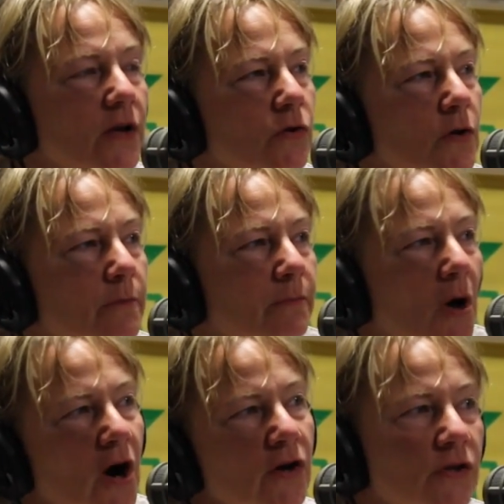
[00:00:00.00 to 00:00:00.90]
You can
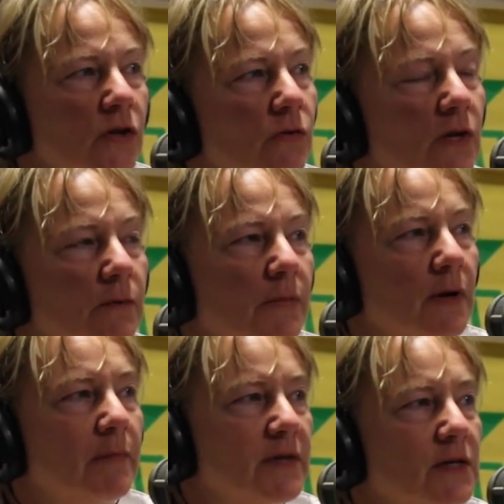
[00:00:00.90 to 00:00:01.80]
park the unit
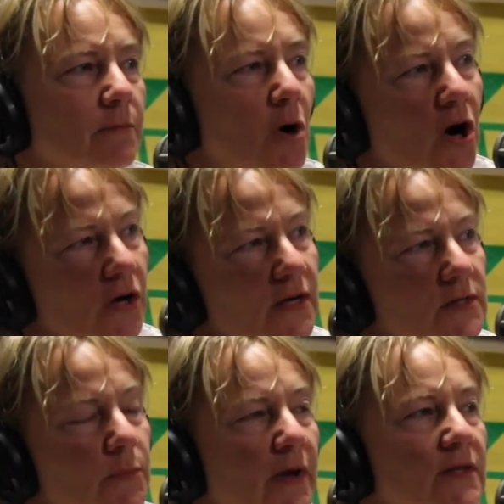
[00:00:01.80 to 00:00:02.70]
in a basic parking
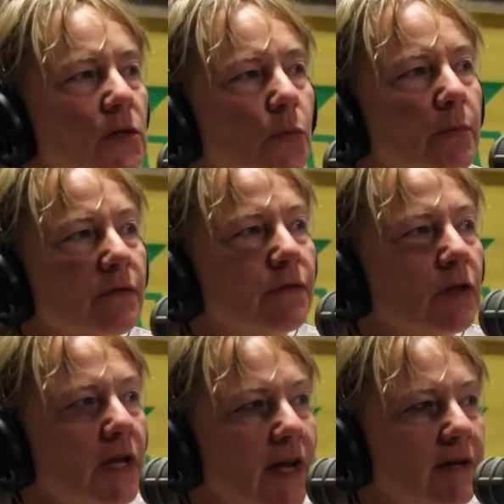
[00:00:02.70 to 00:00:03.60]
space. It will be
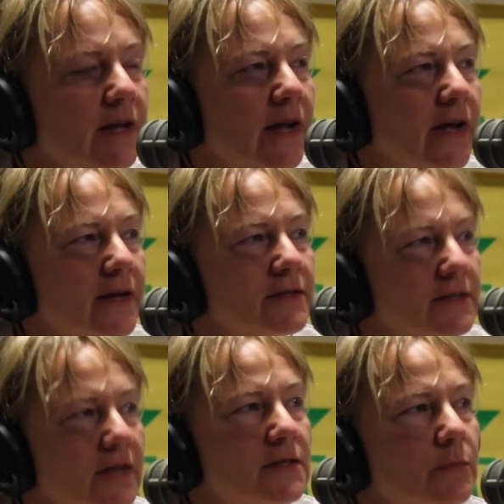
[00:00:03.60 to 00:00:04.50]
fully ADA
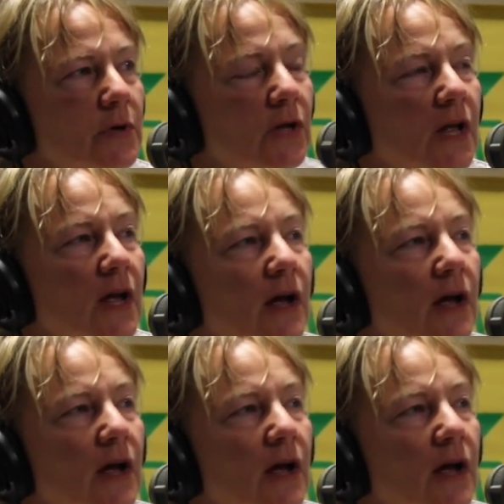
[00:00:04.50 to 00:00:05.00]
accessible.